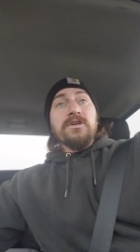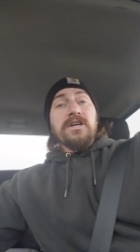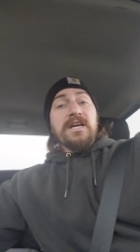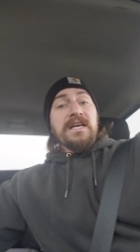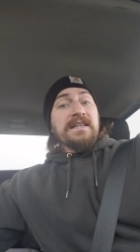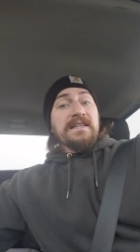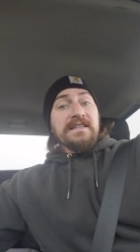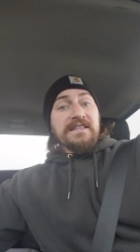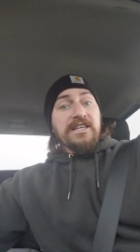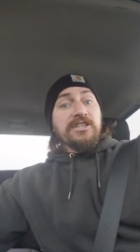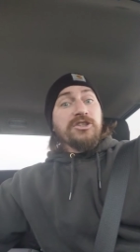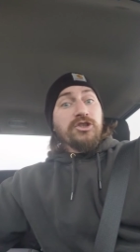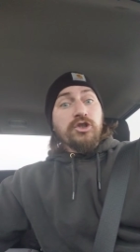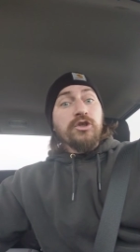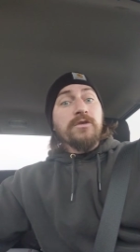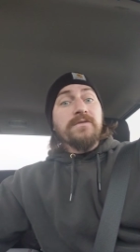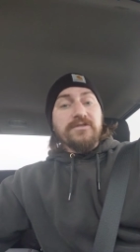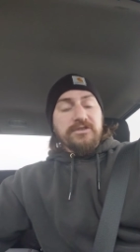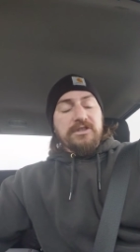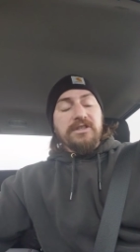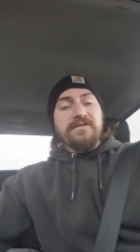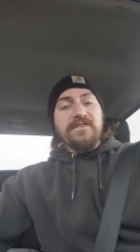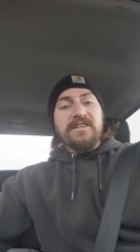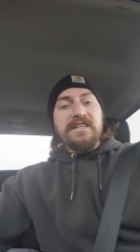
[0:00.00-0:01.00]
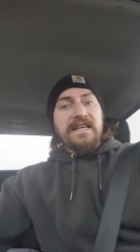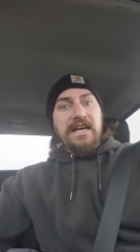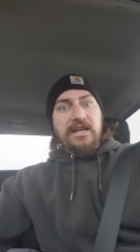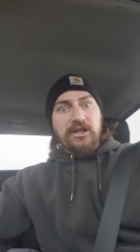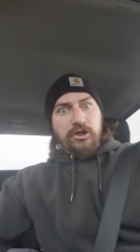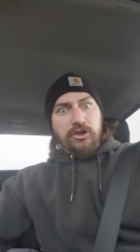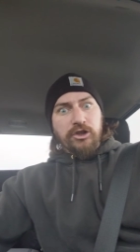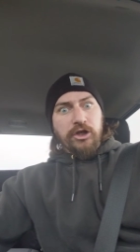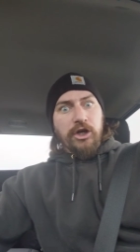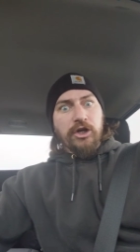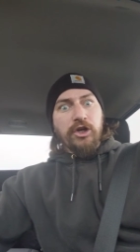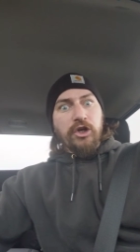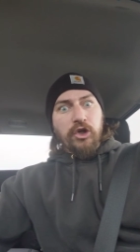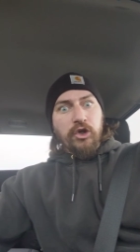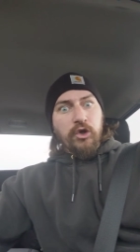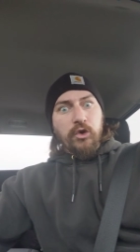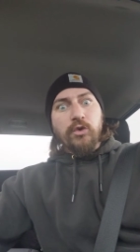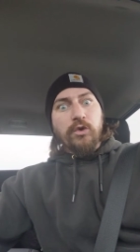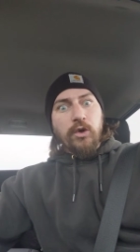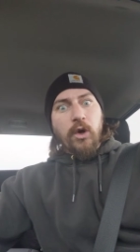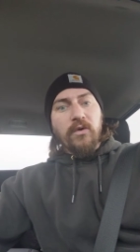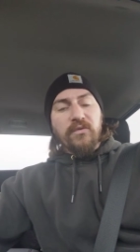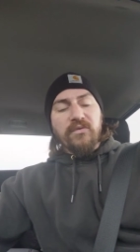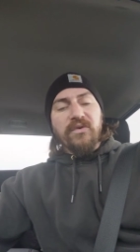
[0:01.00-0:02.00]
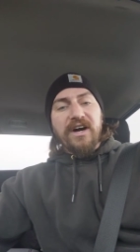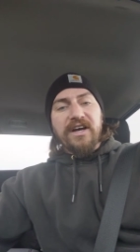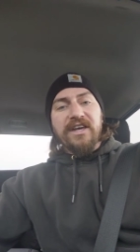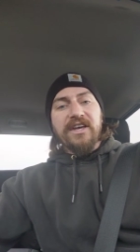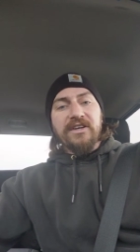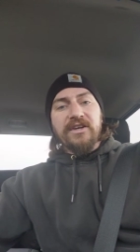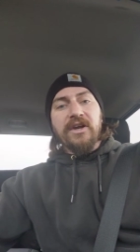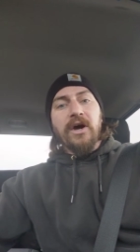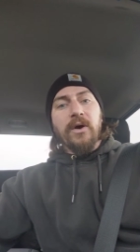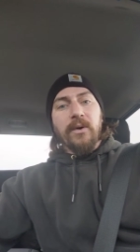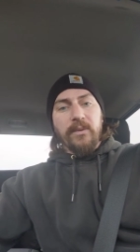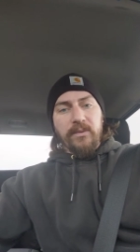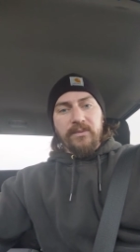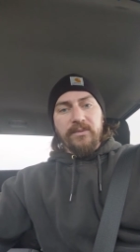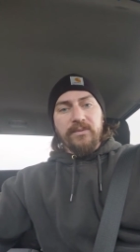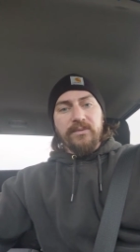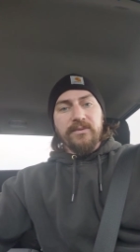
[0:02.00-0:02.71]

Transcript: unless you've driven that truck, you don't fucking know.